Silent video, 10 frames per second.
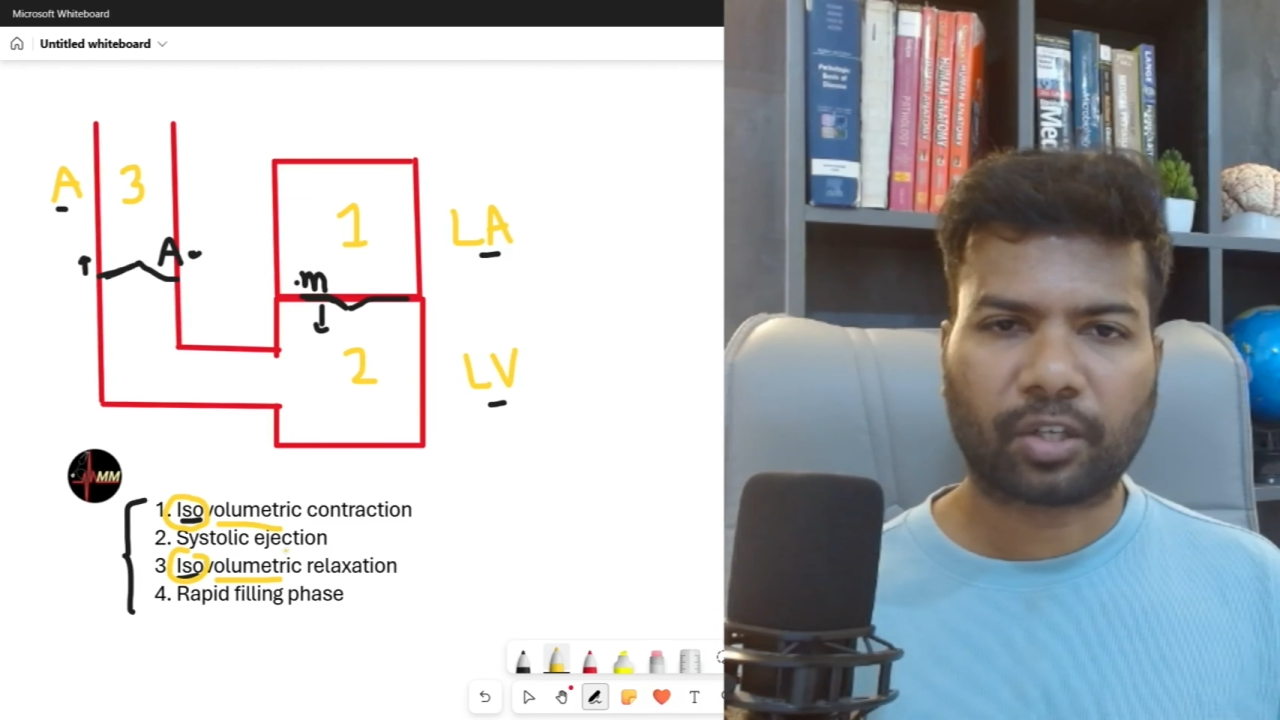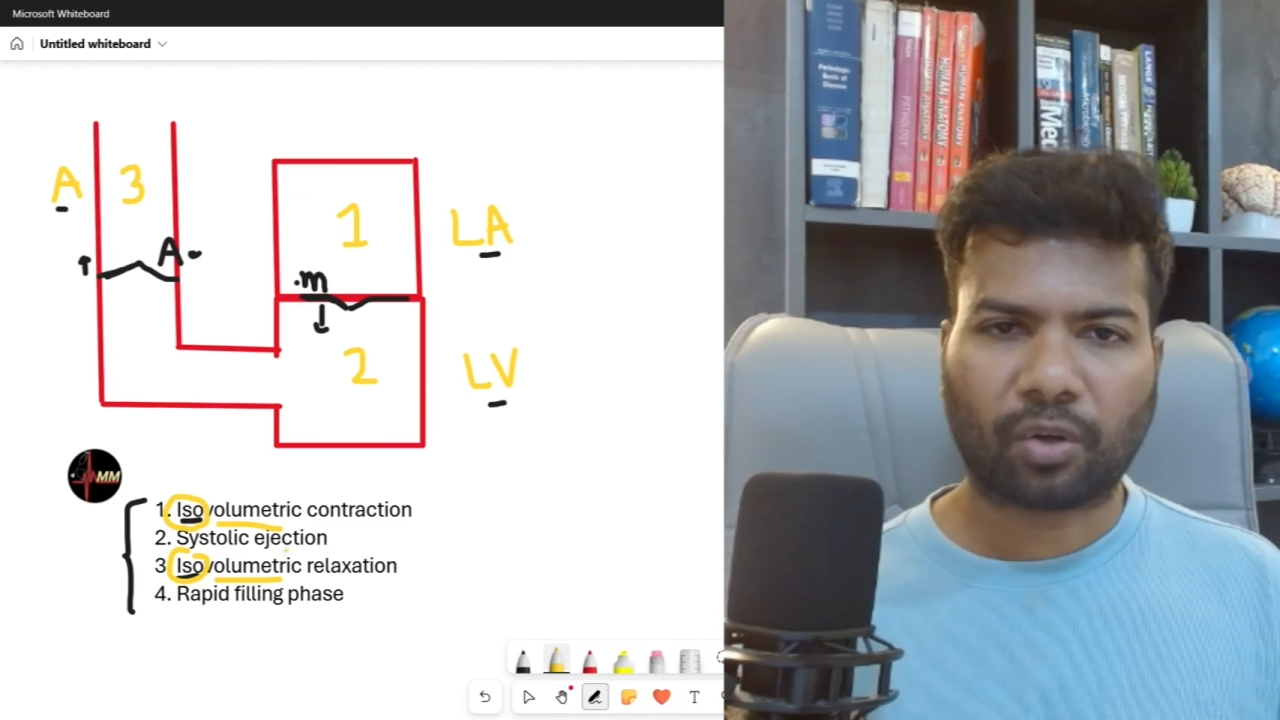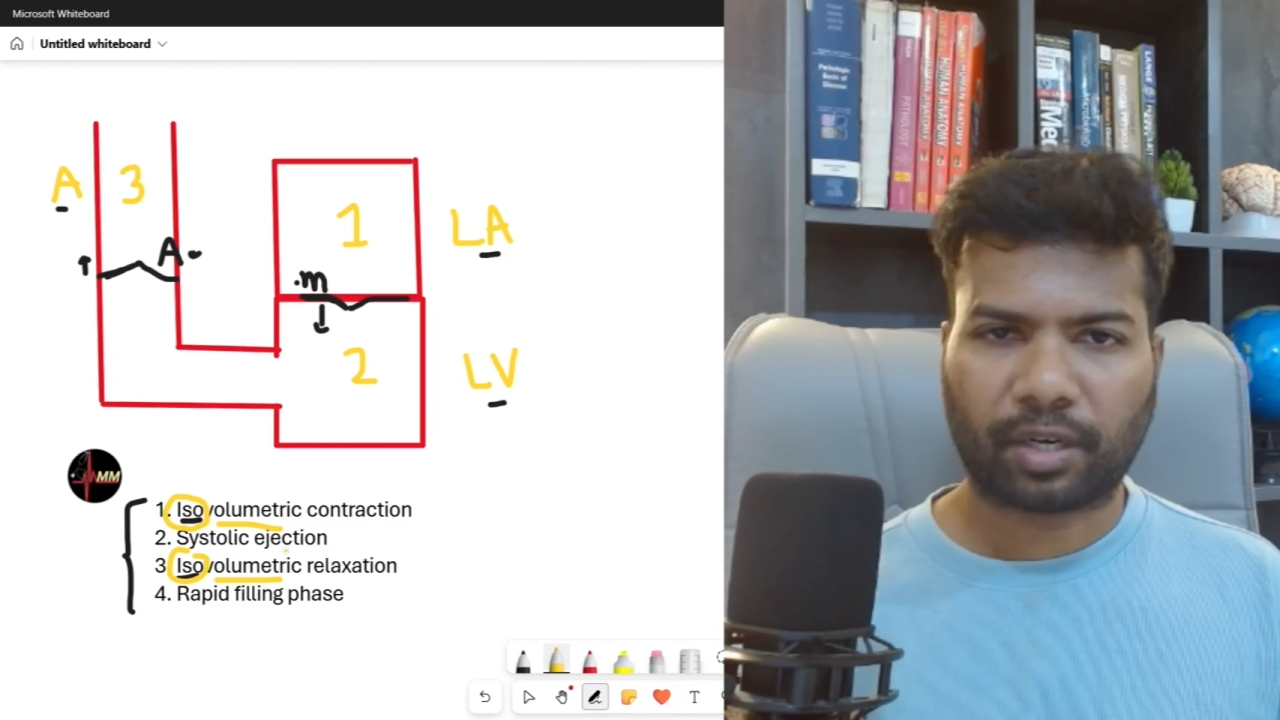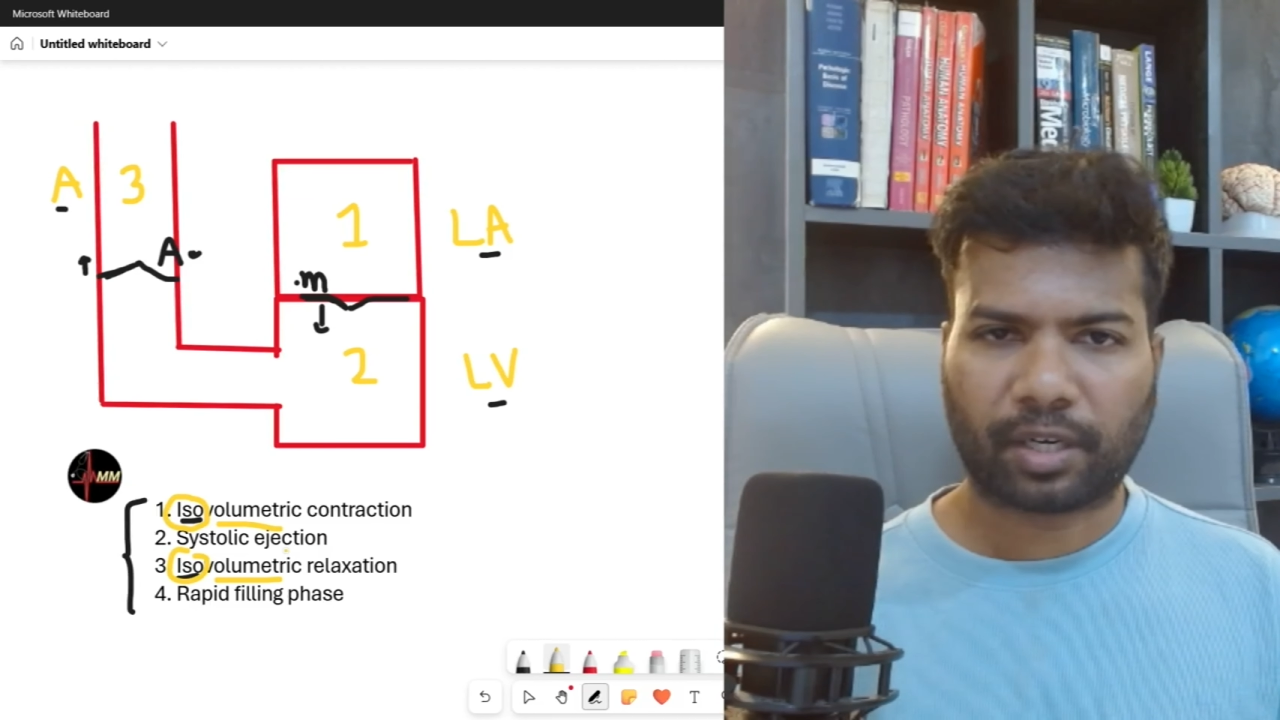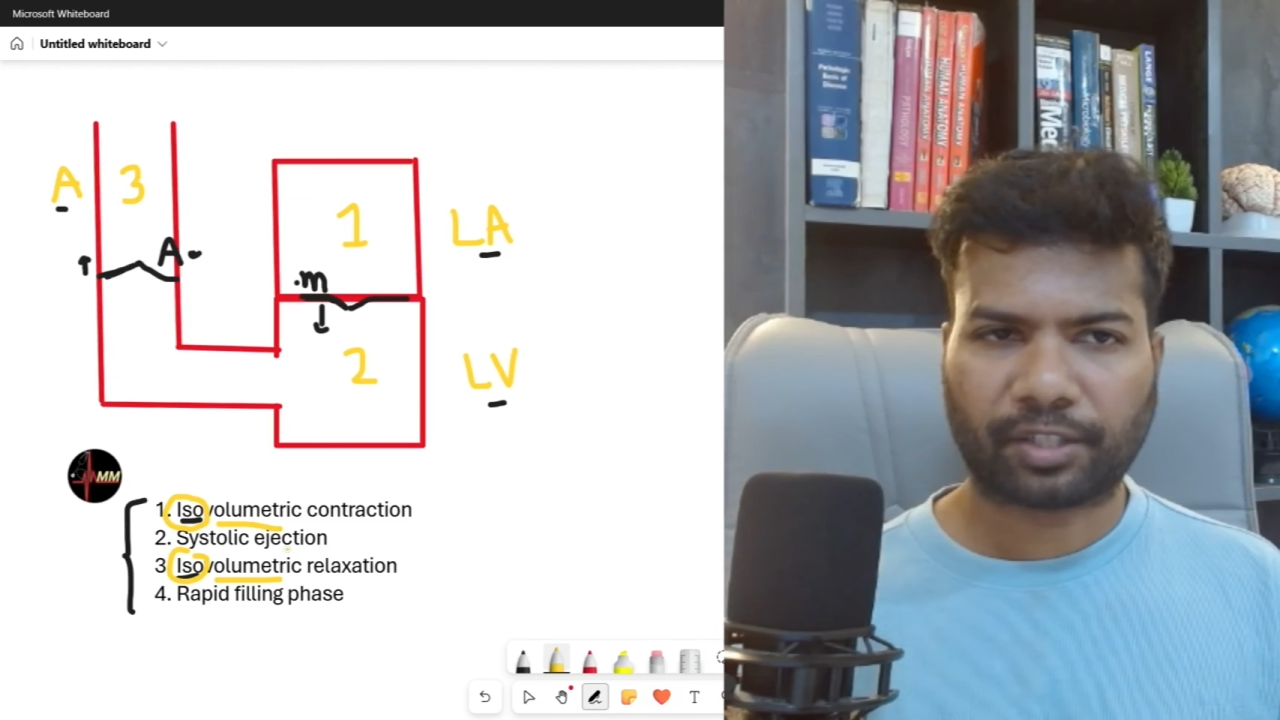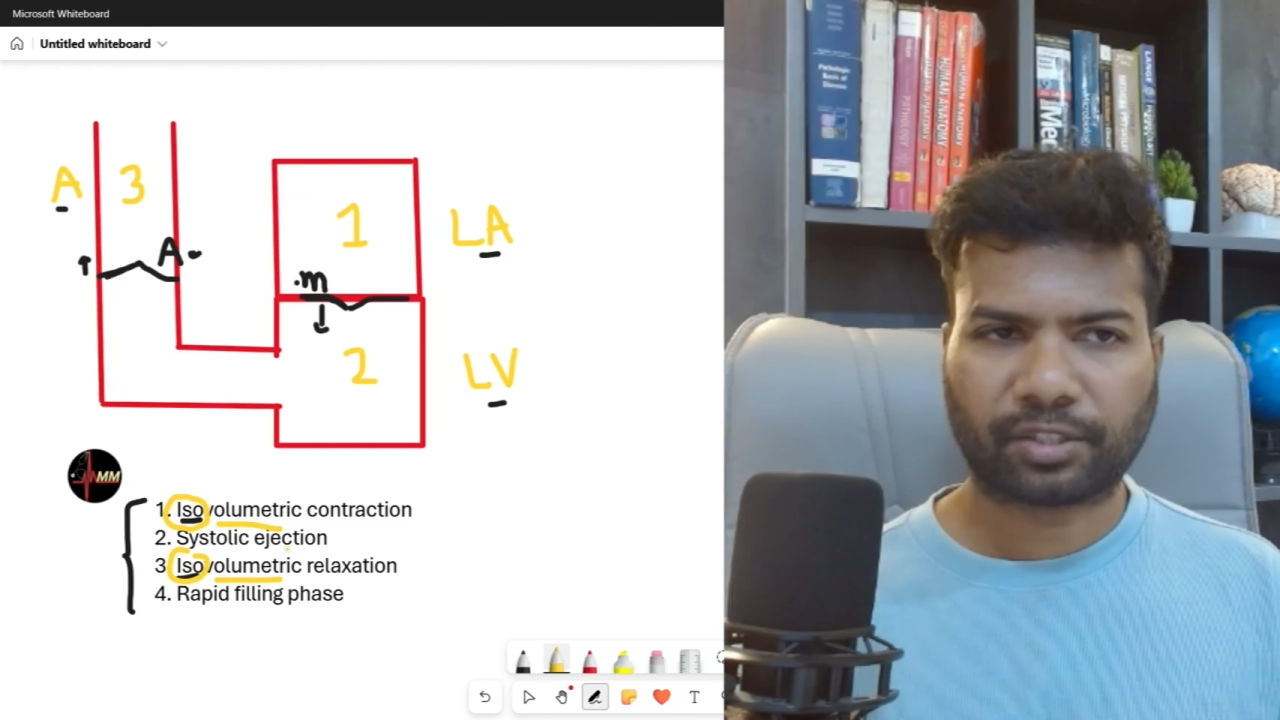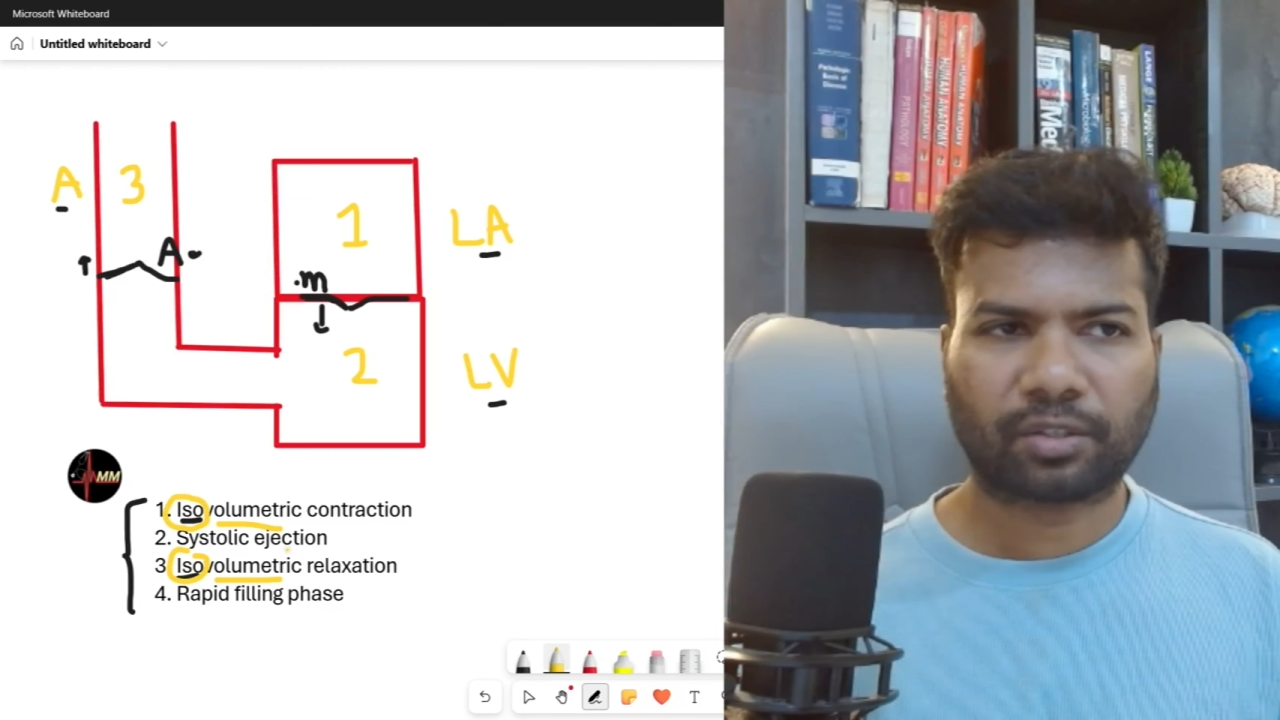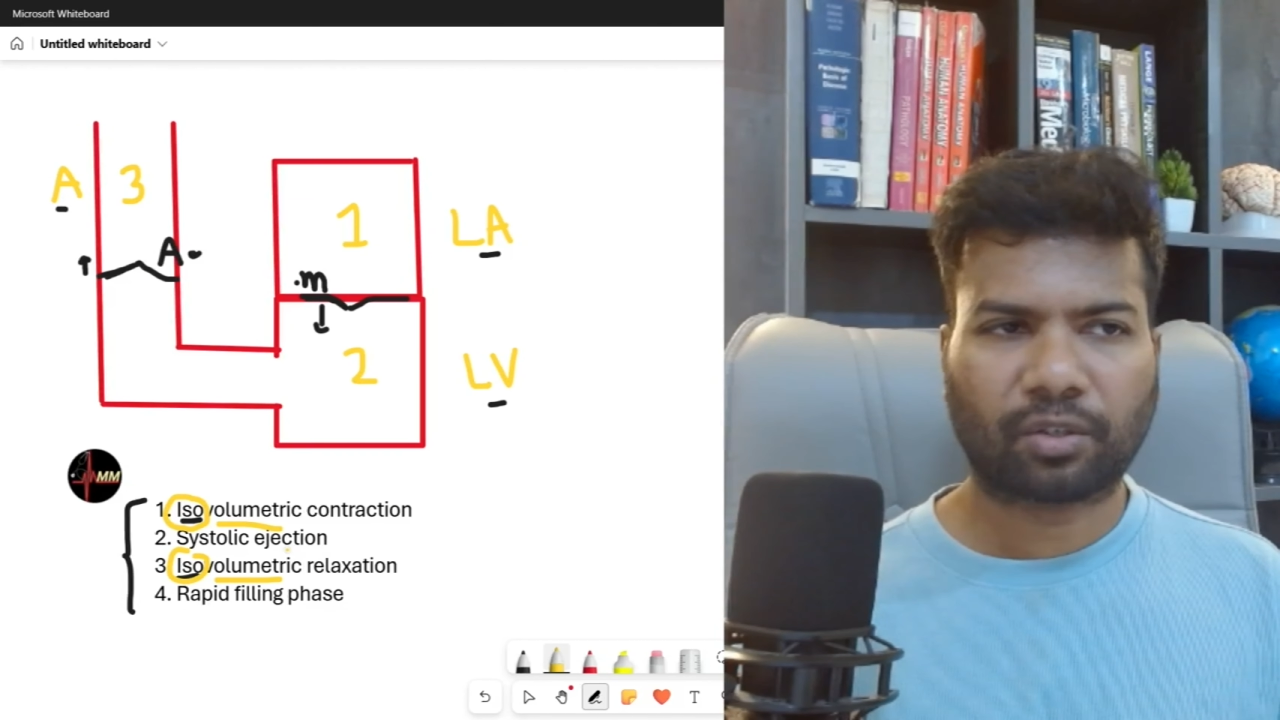contraction,